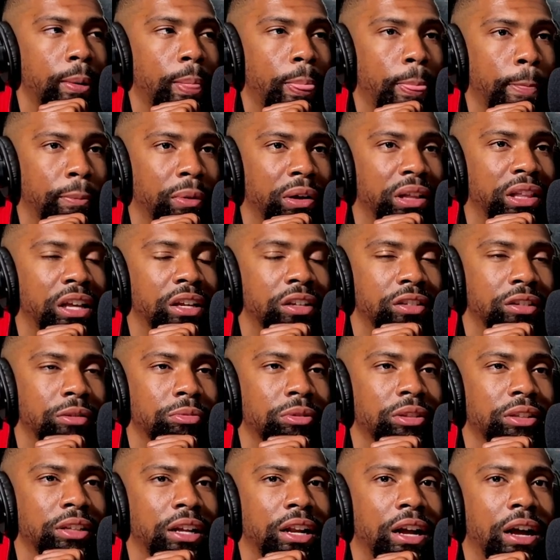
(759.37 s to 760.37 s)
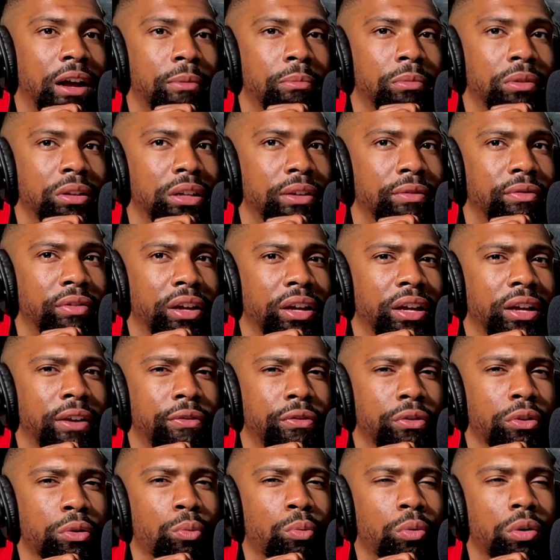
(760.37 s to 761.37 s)
But that's something that I believe that
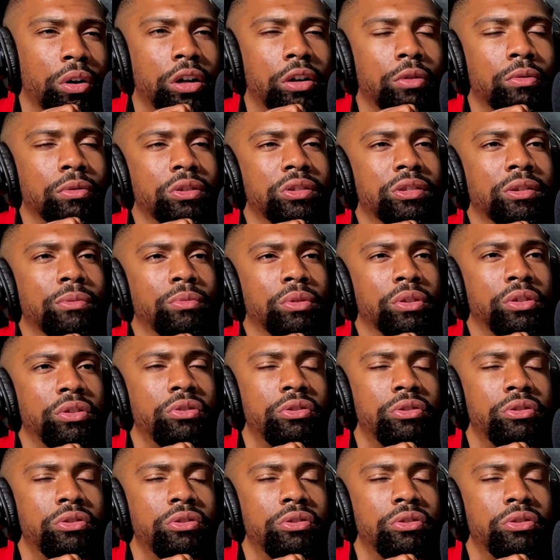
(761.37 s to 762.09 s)
if you're working with someone,